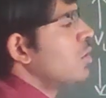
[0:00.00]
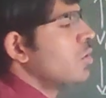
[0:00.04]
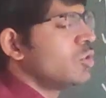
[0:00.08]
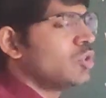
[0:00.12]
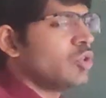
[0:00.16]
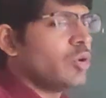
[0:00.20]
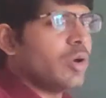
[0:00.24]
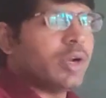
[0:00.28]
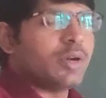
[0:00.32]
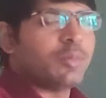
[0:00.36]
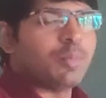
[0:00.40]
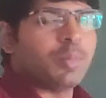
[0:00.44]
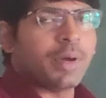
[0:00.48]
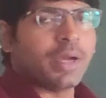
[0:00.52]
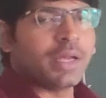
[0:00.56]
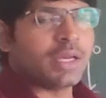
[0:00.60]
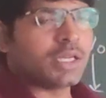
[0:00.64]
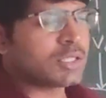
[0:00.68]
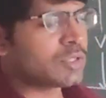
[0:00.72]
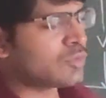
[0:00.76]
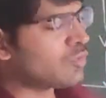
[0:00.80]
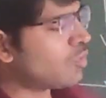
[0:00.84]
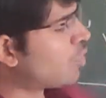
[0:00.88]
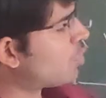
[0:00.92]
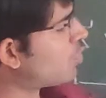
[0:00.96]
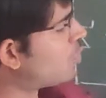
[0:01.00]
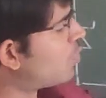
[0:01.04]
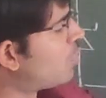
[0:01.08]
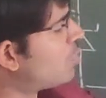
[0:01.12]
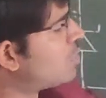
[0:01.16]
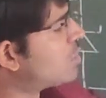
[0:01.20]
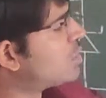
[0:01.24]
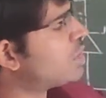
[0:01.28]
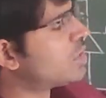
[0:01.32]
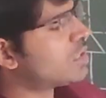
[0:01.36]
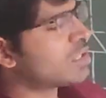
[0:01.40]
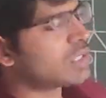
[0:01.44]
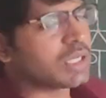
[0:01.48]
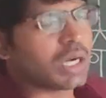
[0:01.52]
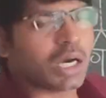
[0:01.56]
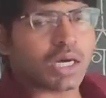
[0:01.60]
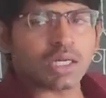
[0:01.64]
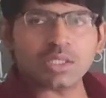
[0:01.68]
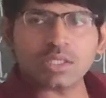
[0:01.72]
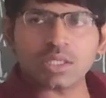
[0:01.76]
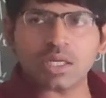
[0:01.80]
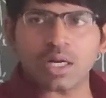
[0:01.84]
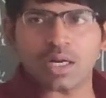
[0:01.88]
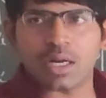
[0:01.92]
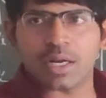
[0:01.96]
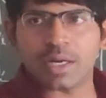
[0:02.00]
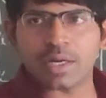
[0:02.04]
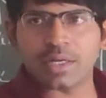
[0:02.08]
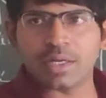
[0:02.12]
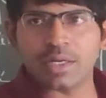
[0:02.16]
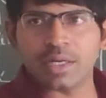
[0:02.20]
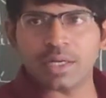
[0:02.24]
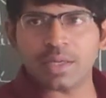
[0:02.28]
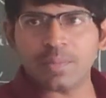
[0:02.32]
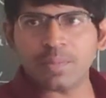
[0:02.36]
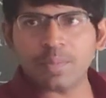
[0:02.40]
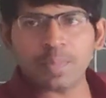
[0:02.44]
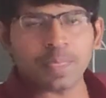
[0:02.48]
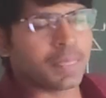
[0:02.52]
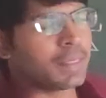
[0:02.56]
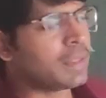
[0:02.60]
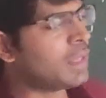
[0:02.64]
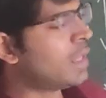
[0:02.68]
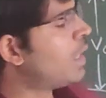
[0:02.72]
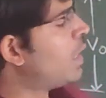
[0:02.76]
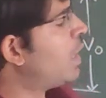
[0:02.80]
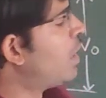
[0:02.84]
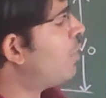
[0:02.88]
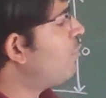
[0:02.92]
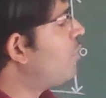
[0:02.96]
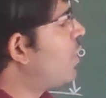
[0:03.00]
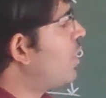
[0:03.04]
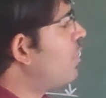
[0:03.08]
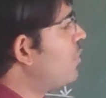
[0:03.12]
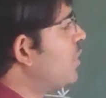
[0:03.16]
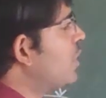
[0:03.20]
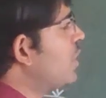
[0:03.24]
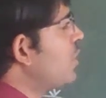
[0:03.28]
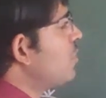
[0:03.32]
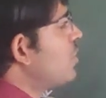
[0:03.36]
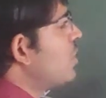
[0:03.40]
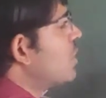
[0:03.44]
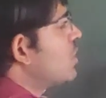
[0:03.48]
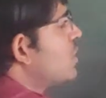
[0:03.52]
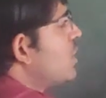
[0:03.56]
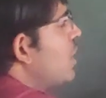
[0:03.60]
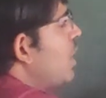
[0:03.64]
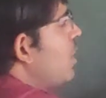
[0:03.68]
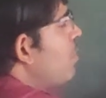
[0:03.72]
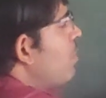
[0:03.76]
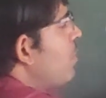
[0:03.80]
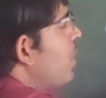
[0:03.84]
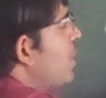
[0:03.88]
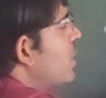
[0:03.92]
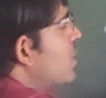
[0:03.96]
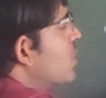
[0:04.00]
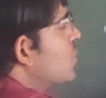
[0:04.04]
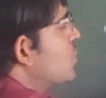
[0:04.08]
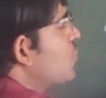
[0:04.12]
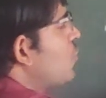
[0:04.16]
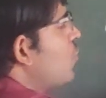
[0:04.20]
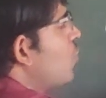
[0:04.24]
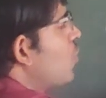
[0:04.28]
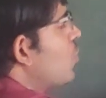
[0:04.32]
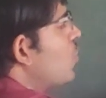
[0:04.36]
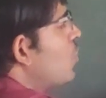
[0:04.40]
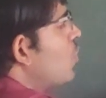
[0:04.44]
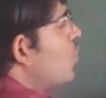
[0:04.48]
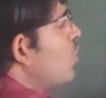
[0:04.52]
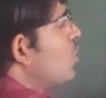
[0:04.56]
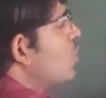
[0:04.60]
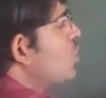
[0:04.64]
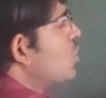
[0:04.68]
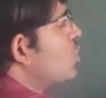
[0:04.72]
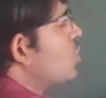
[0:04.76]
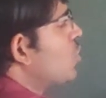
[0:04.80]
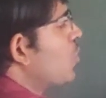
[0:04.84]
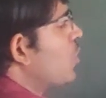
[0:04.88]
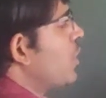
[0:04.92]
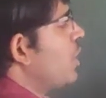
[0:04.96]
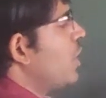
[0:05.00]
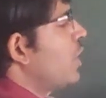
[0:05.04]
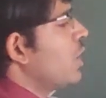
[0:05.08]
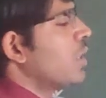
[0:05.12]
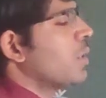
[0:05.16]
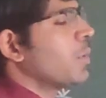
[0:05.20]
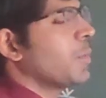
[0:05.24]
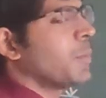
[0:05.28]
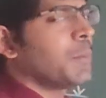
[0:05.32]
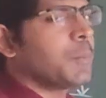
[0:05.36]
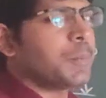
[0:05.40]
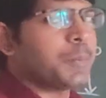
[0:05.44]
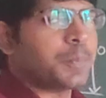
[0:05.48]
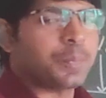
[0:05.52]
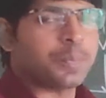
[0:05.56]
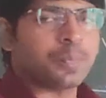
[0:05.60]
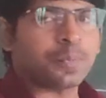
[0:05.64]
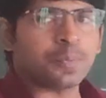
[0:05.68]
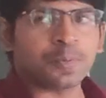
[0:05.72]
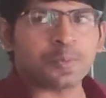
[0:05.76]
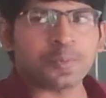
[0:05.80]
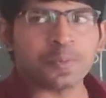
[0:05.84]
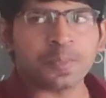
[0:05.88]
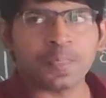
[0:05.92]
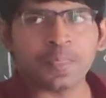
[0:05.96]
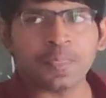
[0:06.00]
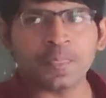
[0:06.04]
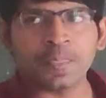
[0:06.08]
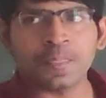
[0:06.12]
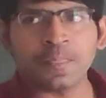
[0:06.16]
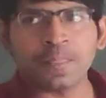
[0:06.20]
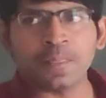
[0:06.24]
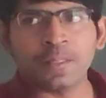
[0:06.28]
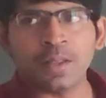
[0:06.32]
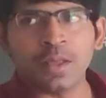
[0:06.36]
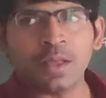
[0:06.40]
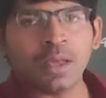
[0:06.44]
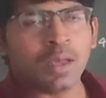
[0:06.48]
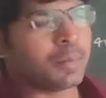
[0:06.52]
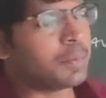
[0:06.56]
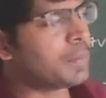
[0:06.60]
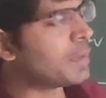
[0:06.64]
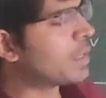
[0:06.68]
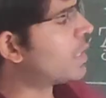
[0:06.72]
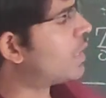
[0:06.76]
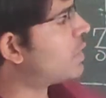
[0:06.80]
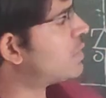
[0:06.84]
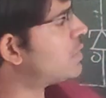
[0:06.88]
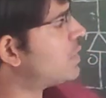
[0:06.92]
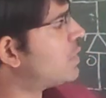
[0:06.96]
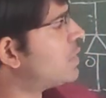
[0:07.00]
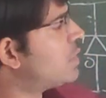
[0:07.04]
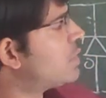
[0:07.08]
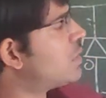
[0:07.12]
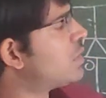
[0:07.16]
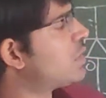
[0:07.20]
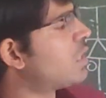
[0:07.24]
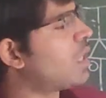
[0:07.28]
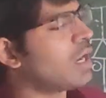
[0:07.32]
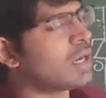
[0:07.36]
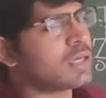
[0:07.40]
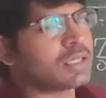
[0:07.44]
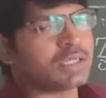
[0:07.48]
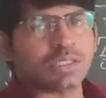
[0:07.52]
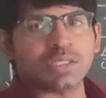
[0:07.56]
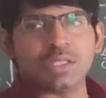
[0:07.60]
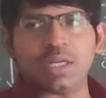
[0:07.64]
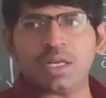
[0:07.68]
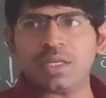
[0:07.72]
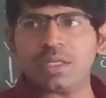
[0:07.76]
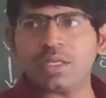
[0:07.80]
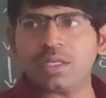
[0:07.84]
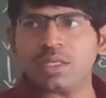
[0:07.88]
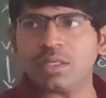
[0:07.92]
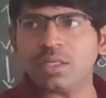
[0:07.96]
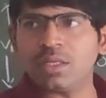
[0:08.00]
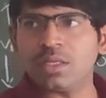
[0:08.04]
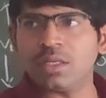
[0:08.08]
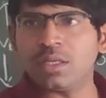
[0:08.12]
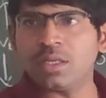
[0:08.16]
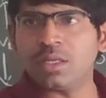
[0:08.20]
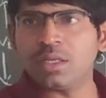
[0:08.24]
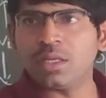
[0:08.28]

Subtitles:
So at minus 4 volts, it starts conducting. When we give the same minus 4 volts to here, because it is in on state,